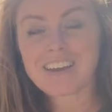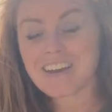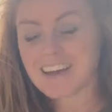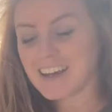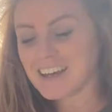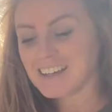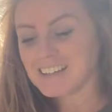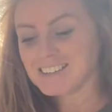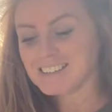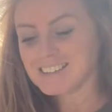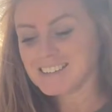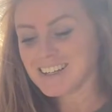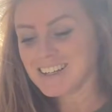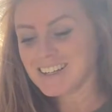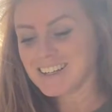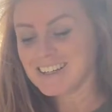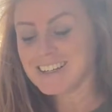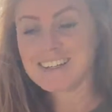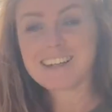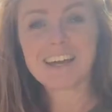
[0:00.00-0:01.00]

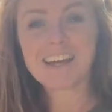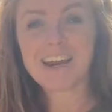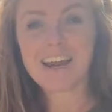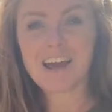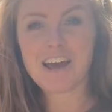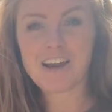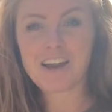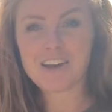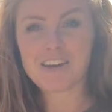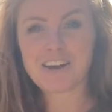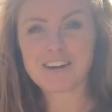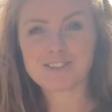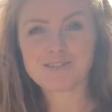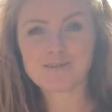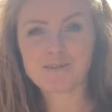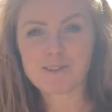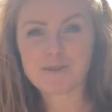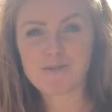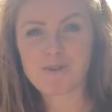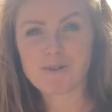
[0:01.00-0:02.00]
got some
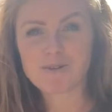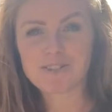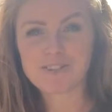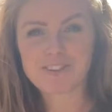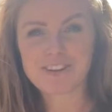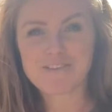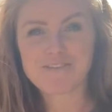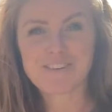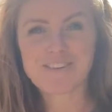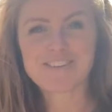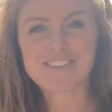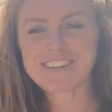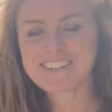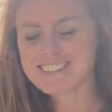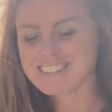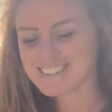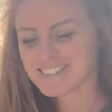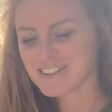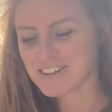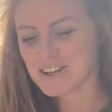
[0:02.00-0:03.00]
good poetry from
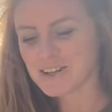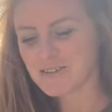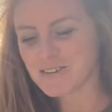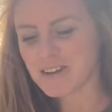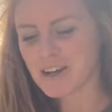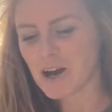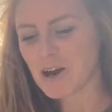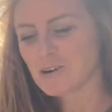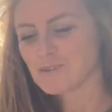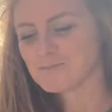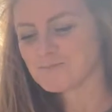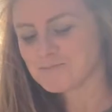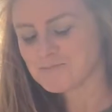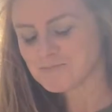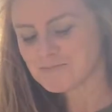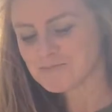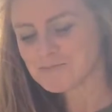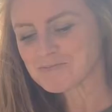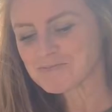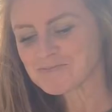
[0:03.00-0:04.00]
it. So here we go.
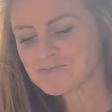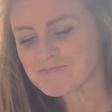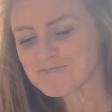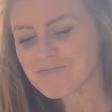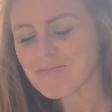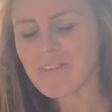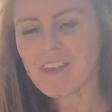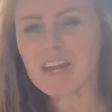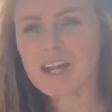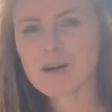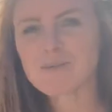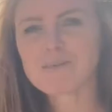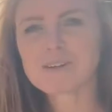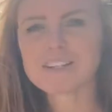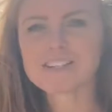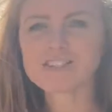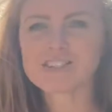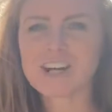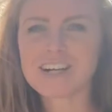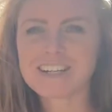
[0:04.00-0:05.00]
And I'm gonna
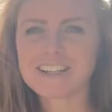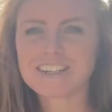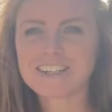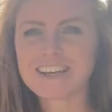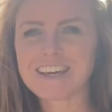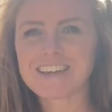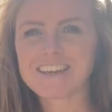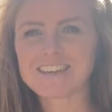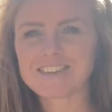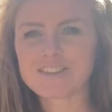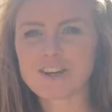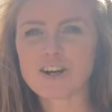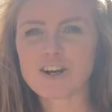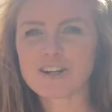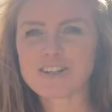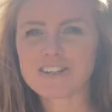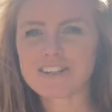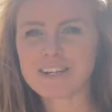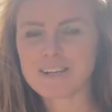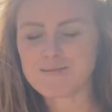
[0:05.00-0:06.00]
try to say this
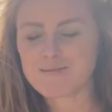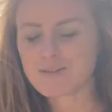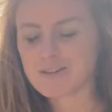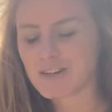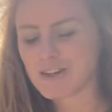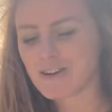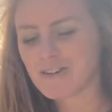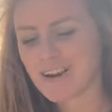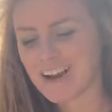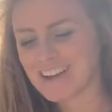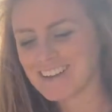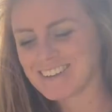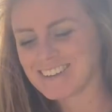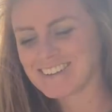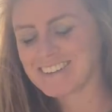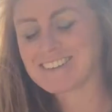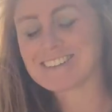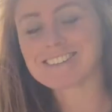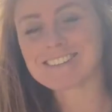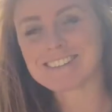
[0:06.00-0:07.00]
artist's name correctly.